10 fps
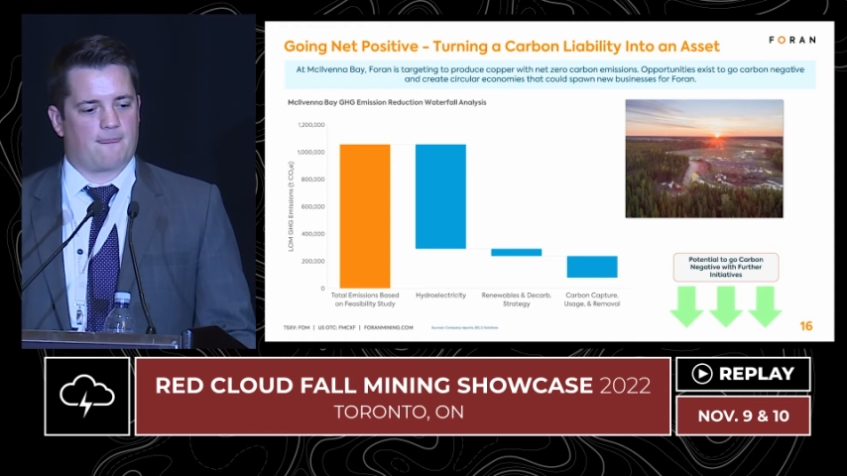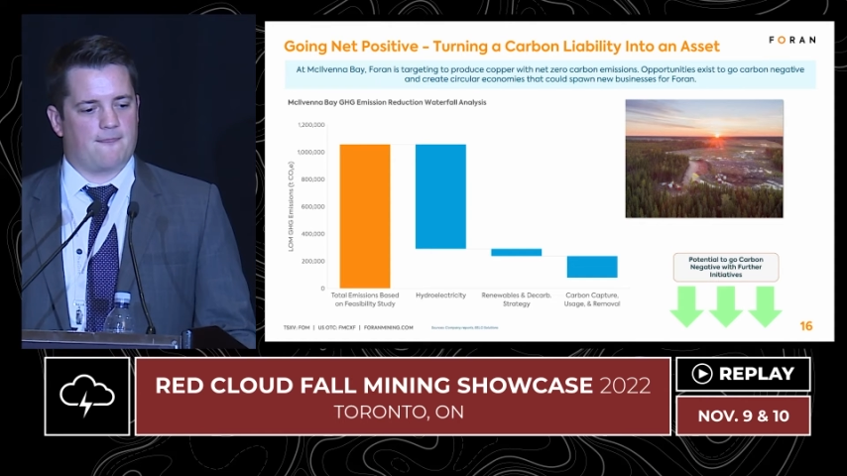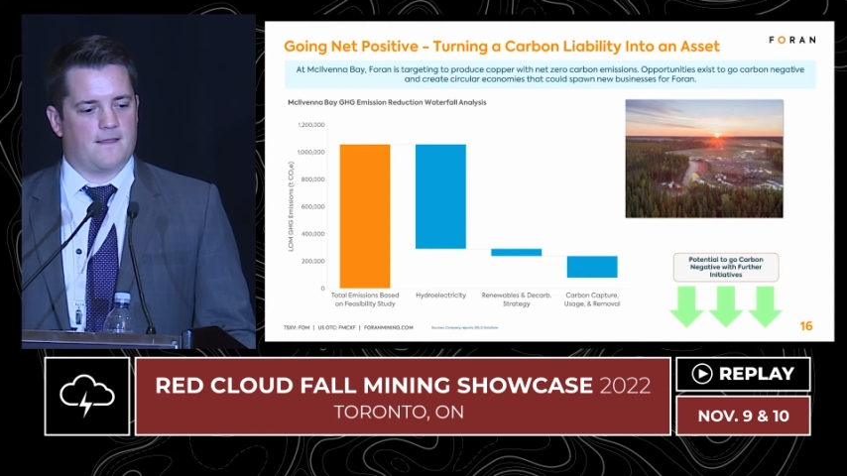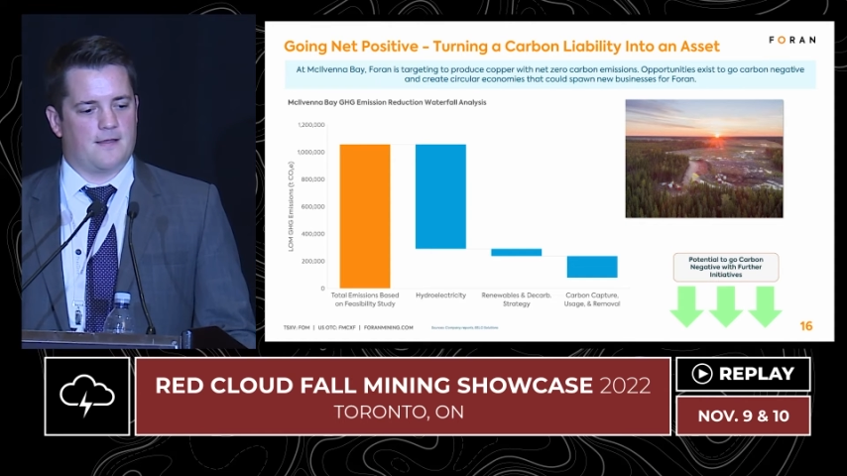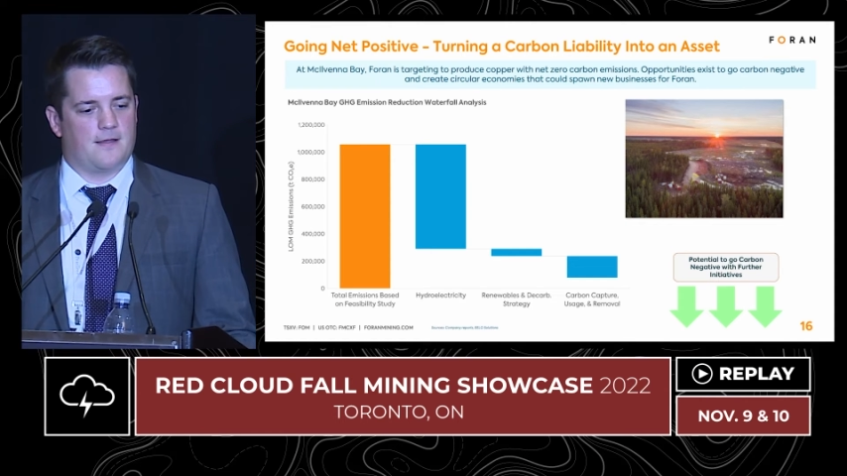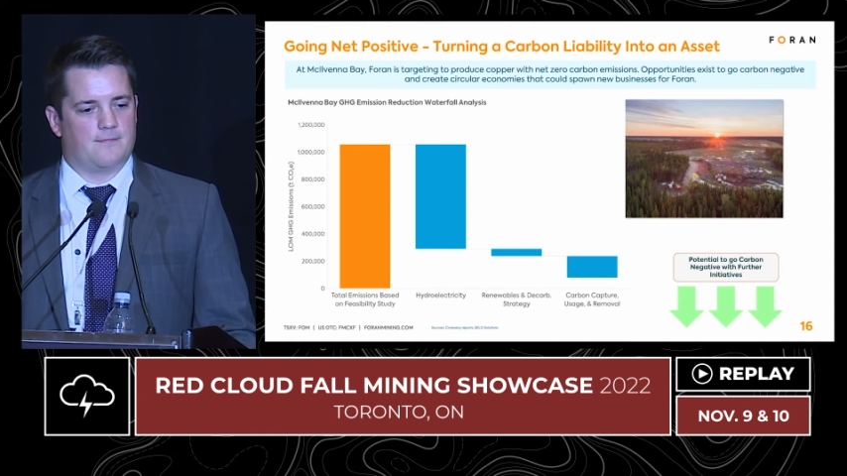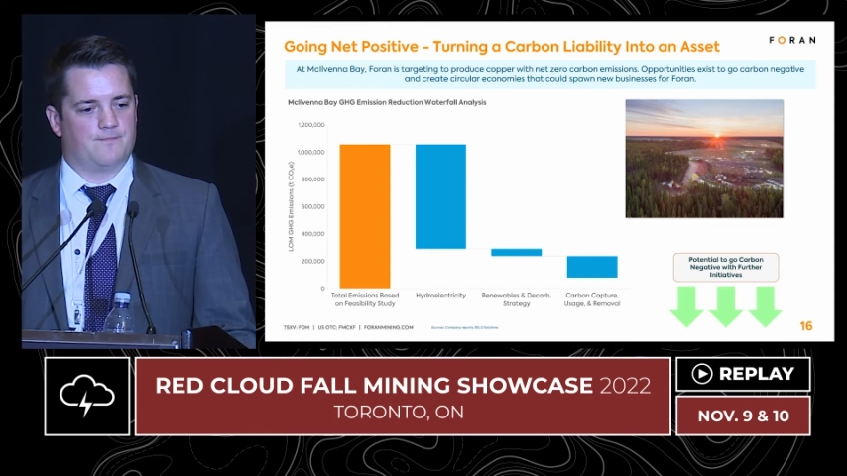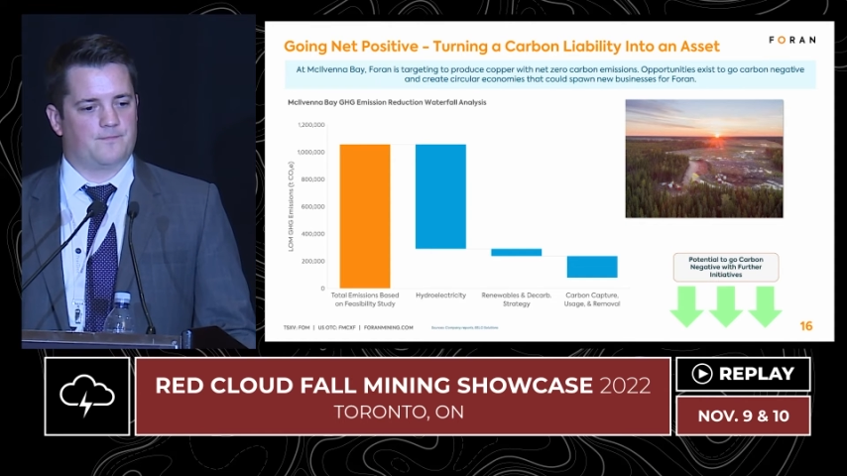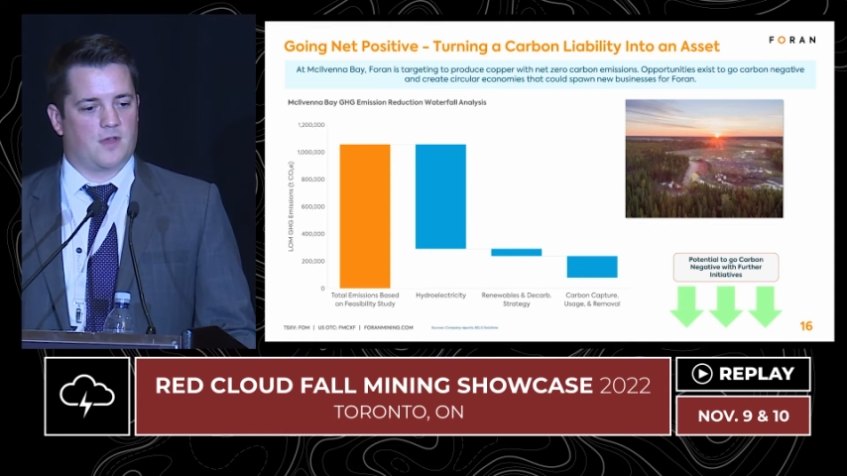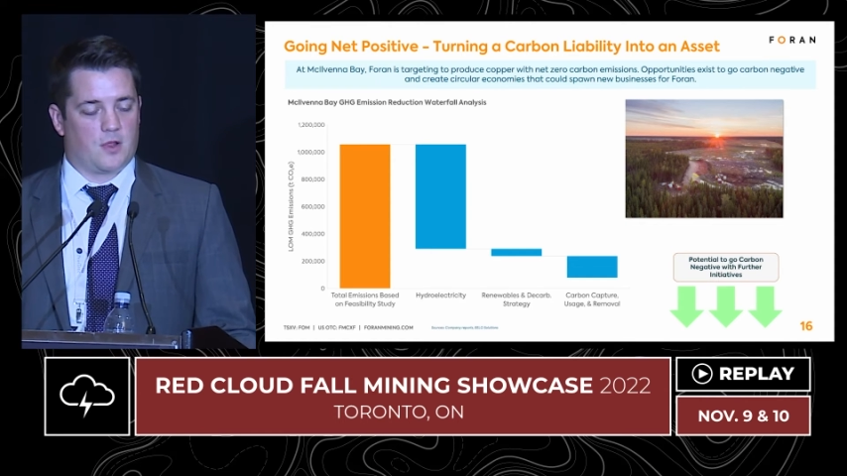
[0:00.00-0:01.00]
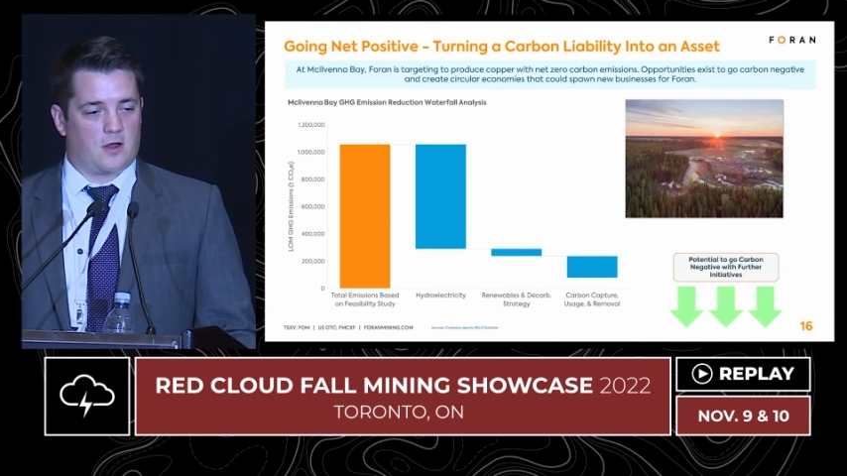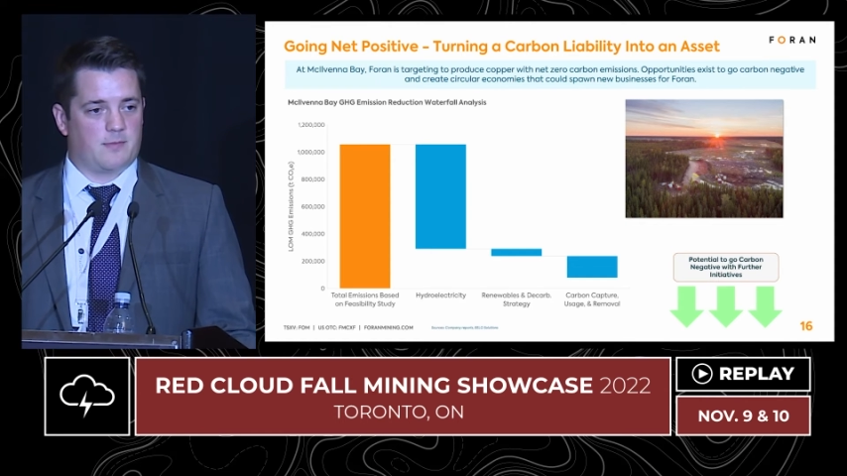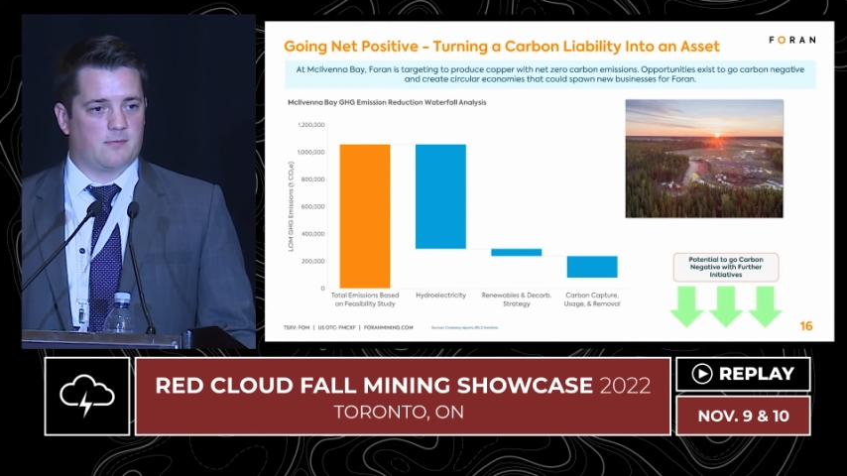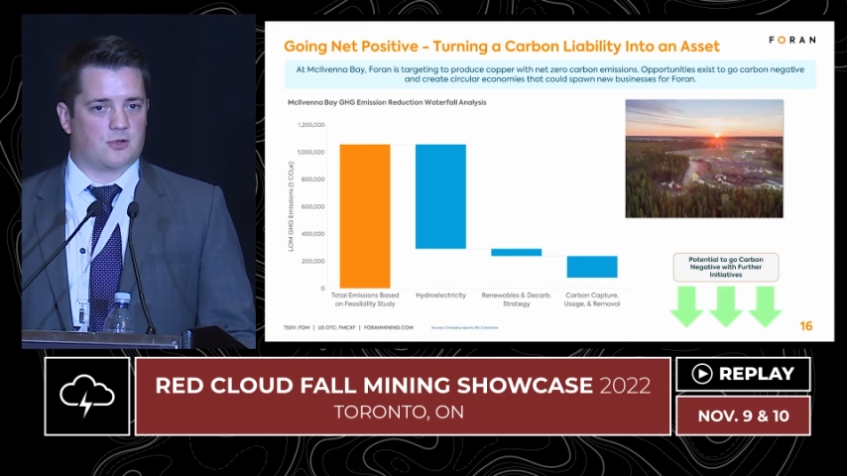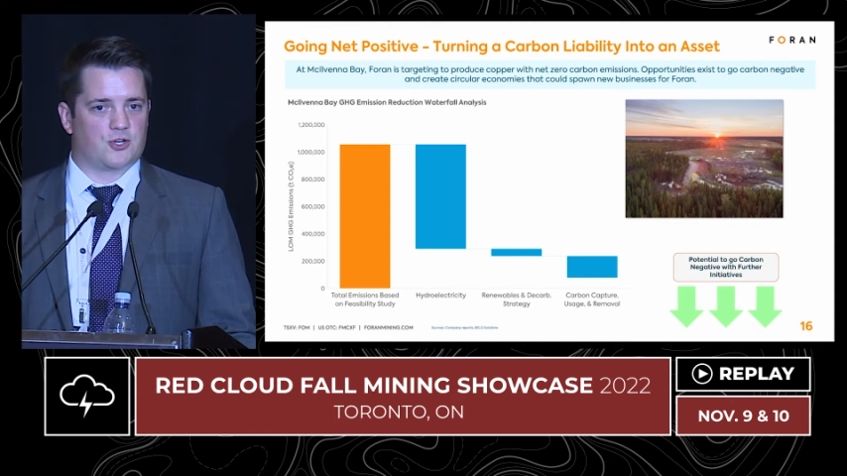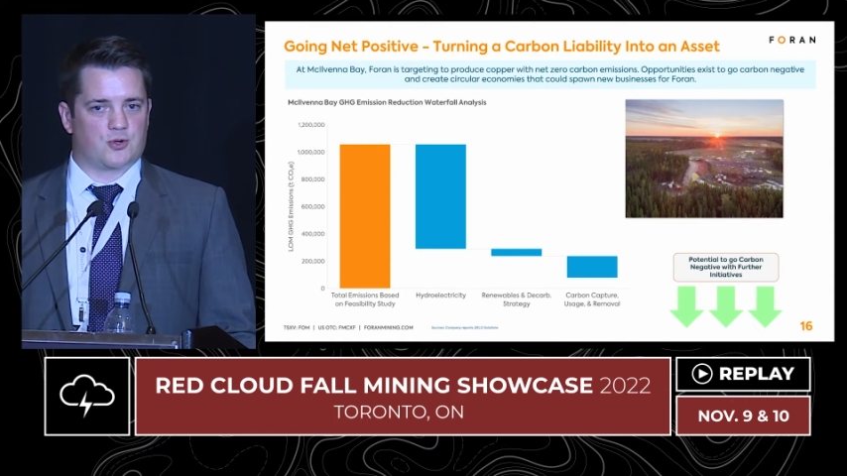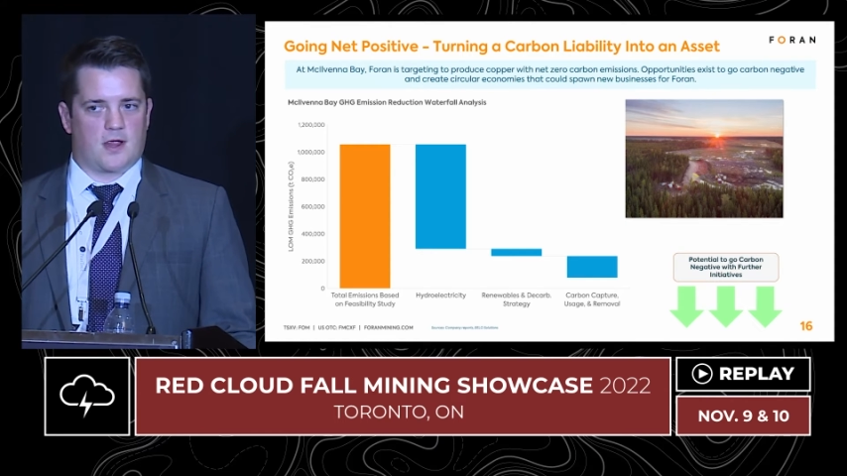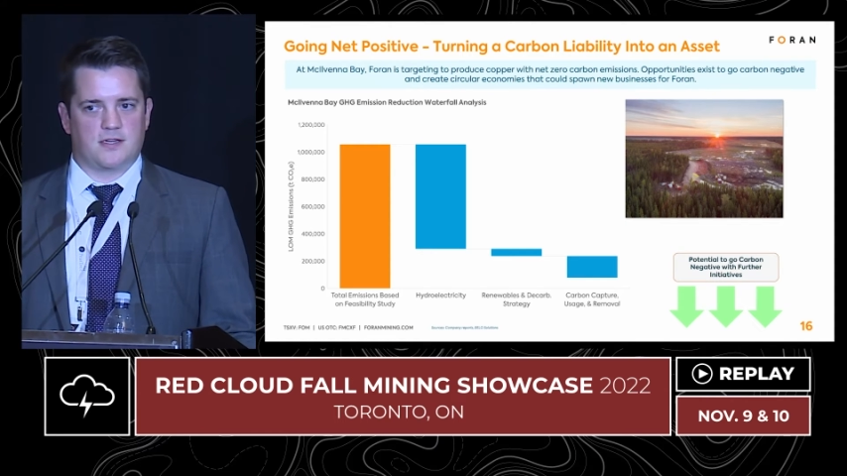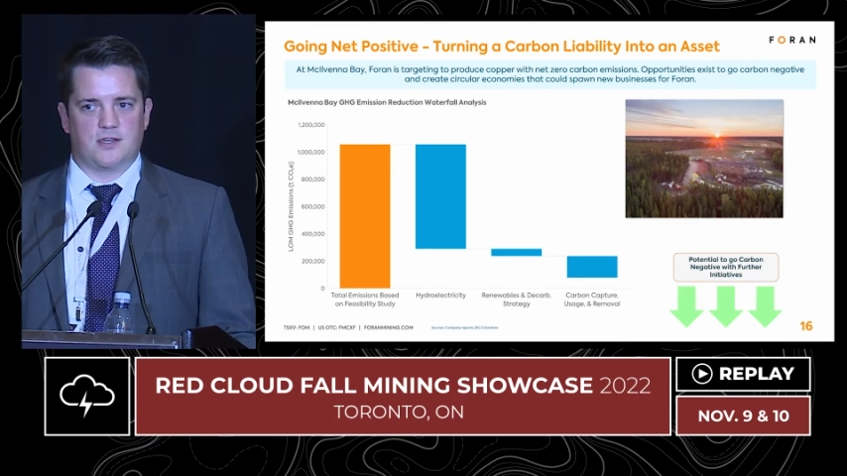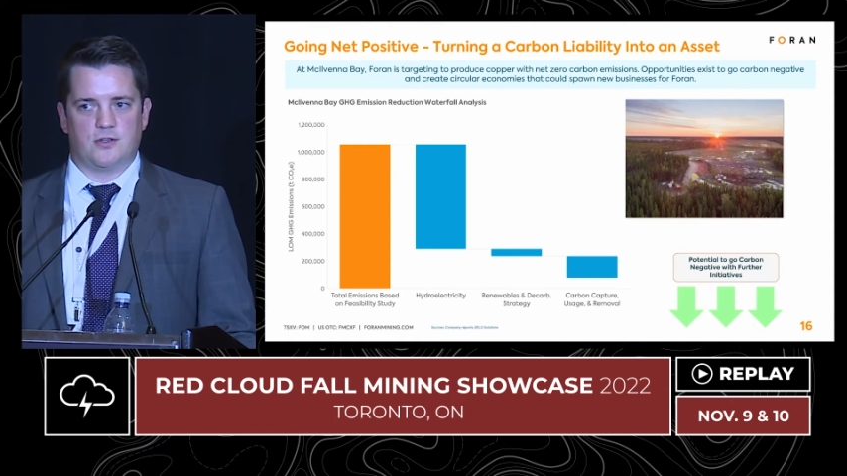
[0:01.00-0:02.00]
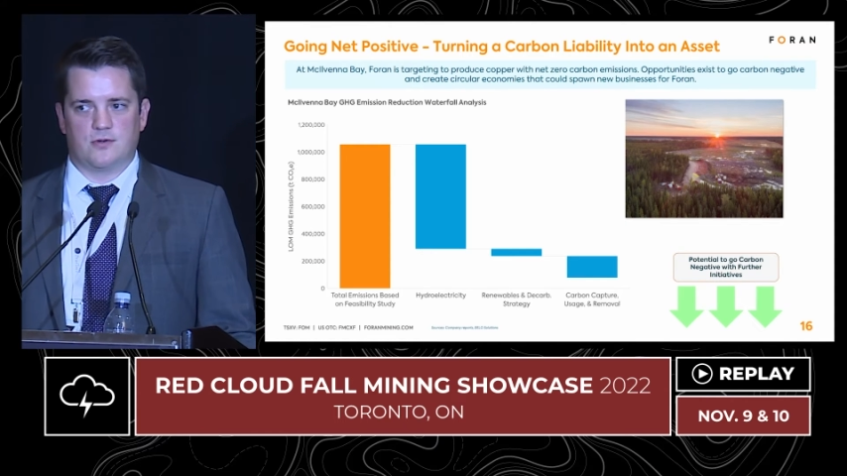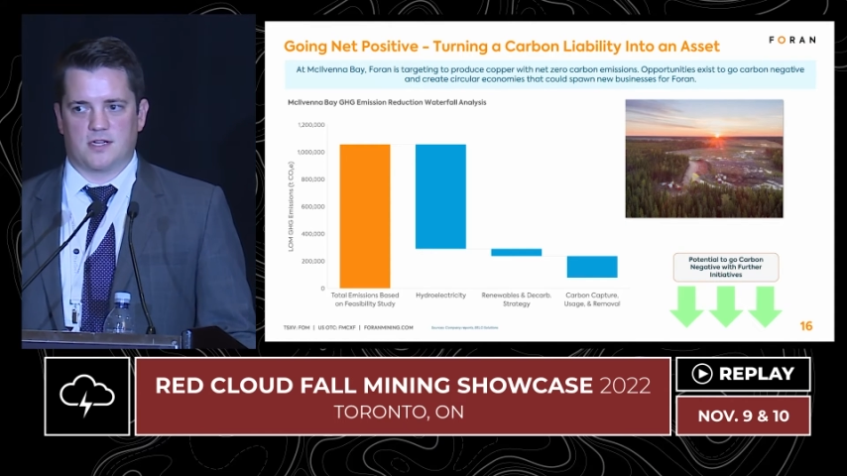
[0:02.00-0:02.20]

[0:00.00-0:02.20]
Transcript: a lot of people are trying to do,